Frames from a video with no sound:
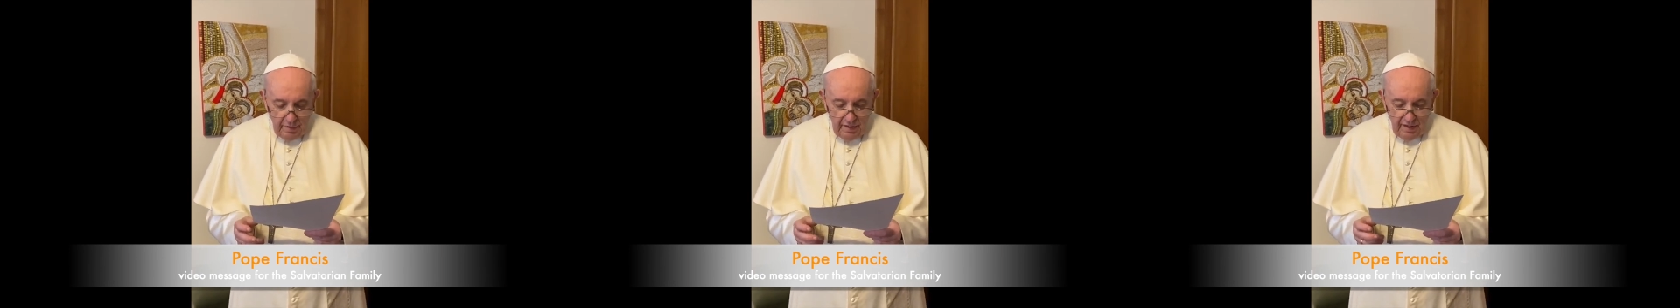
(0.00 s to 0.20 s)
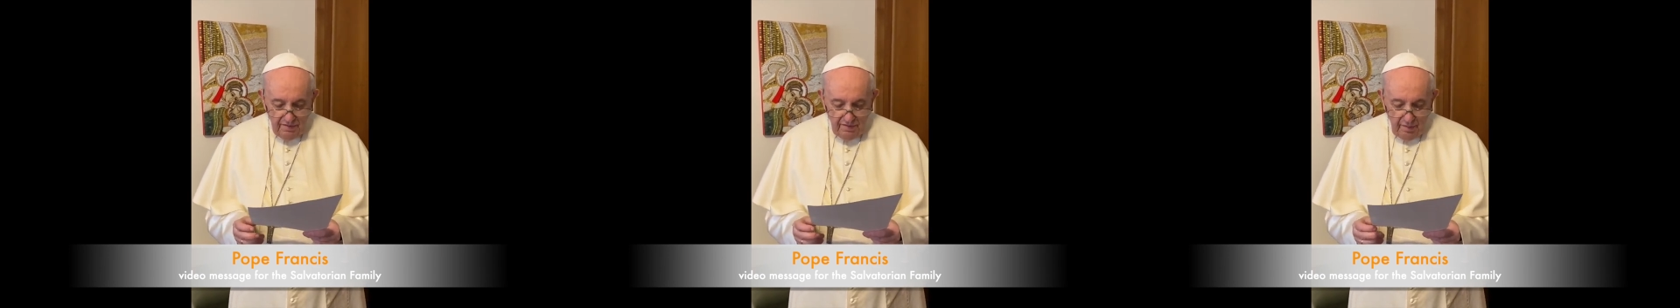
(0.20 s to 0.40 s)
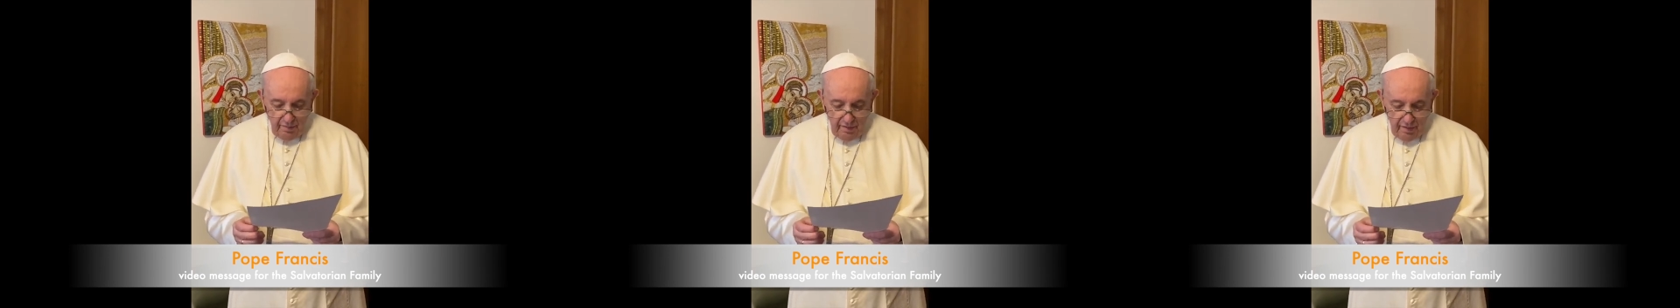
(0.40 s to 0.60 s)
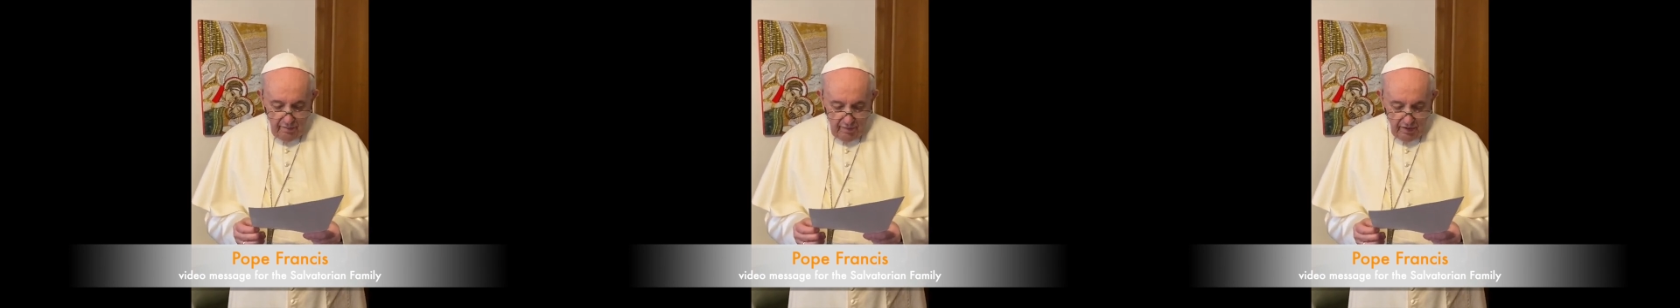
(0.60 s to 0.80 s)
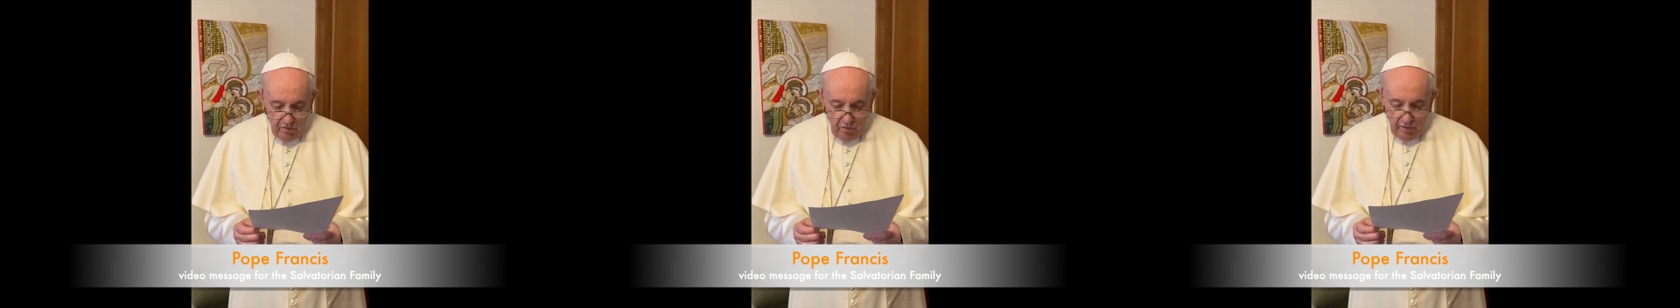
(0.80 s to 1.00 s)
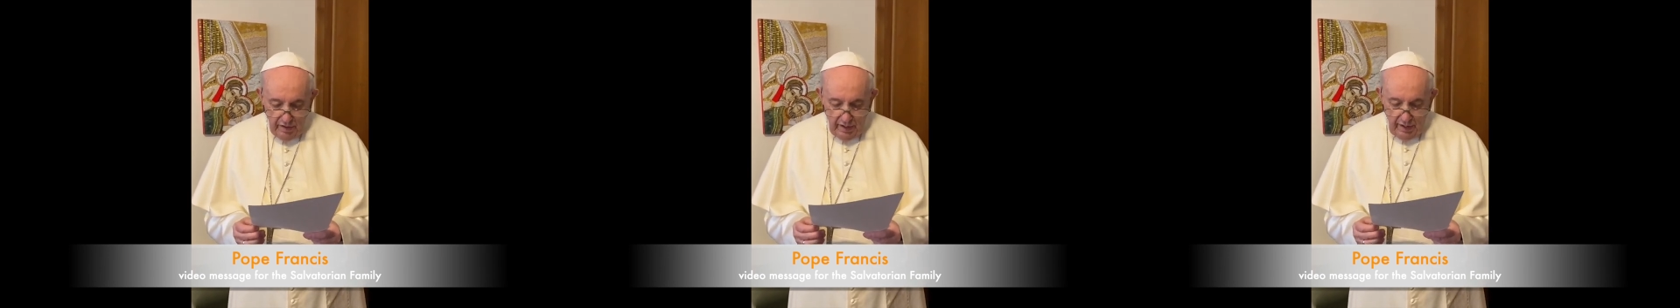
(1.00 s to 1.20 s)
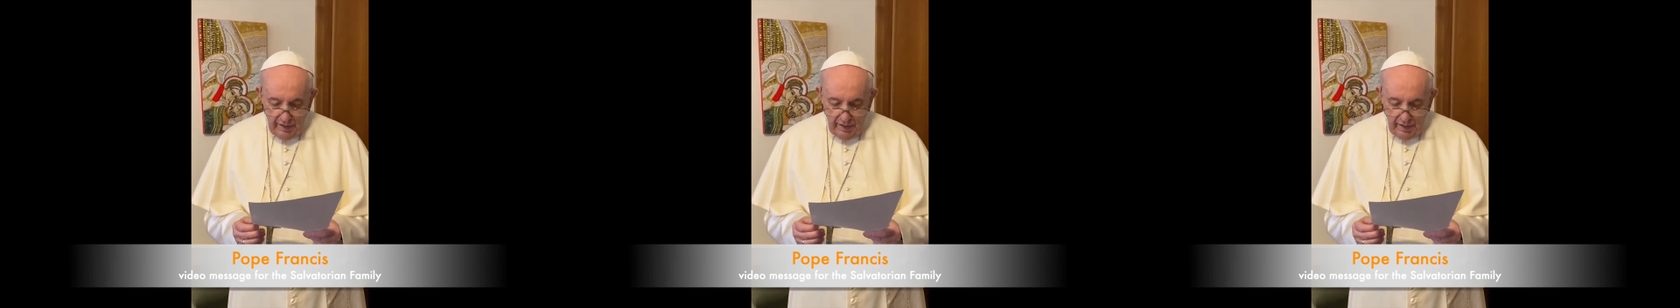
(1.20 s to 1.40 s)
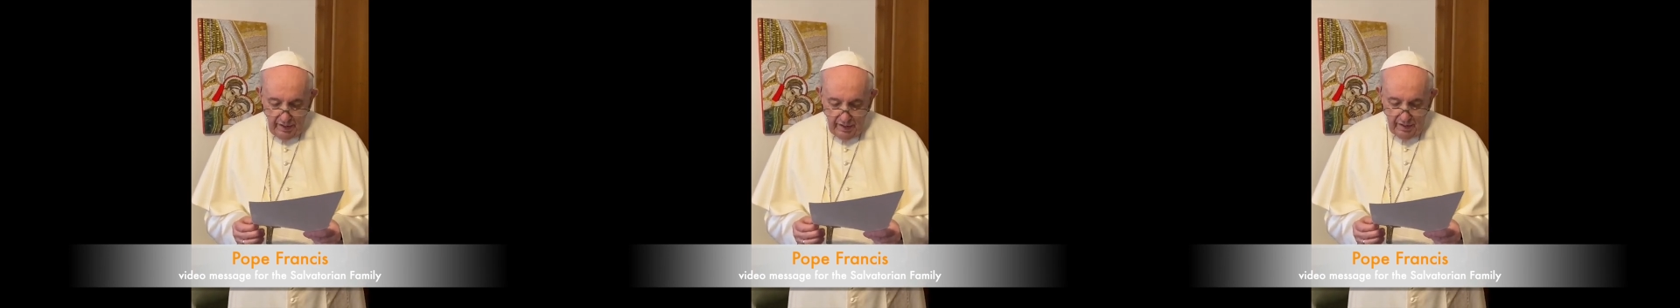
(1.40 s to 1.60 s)
this year of
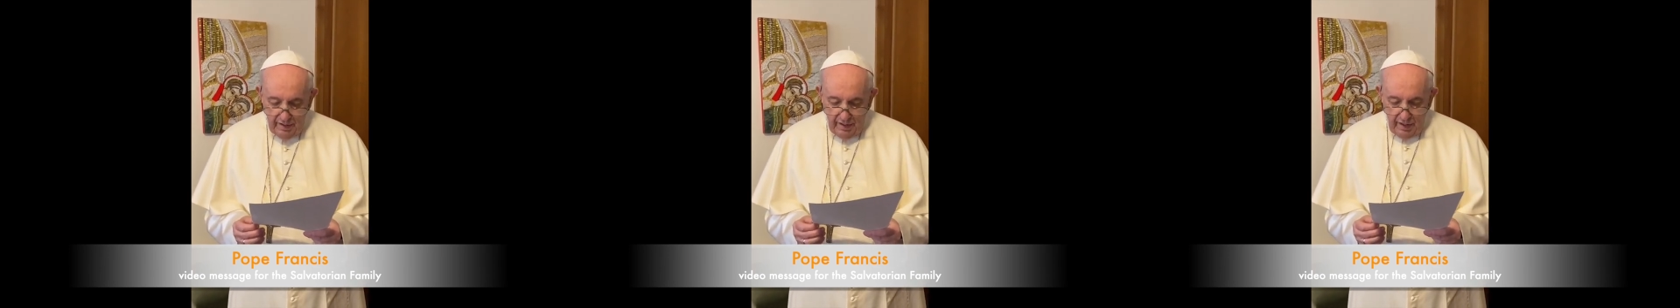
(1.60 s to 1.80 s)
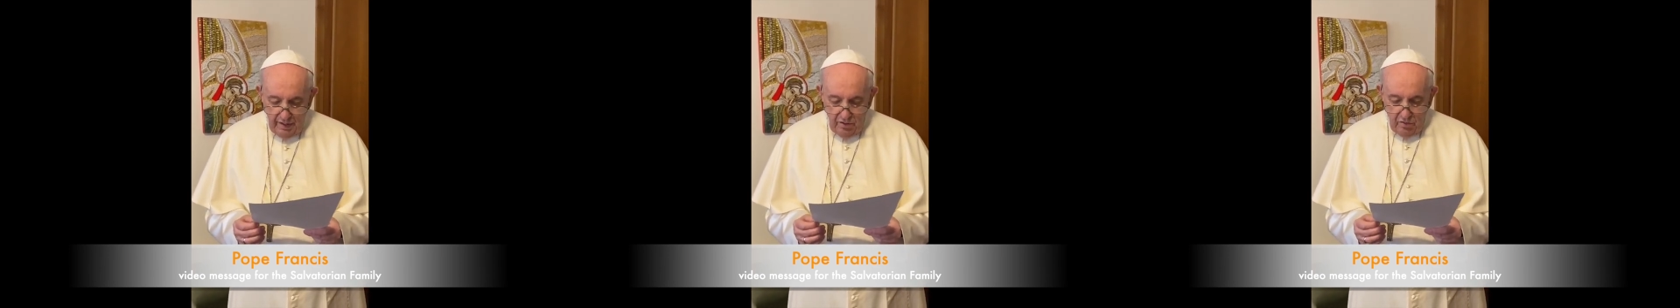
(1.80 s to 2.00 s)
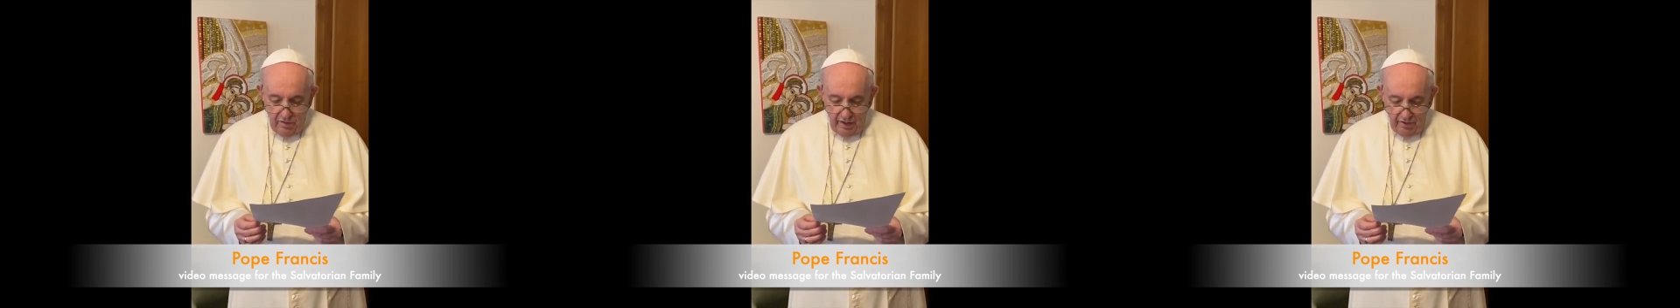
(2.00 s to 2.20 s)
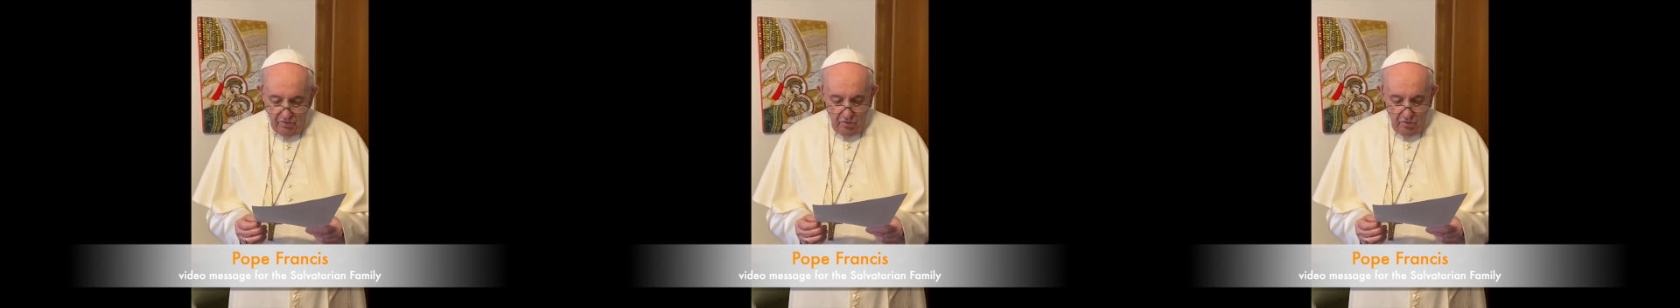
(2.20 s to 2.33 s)
Thanksgiving.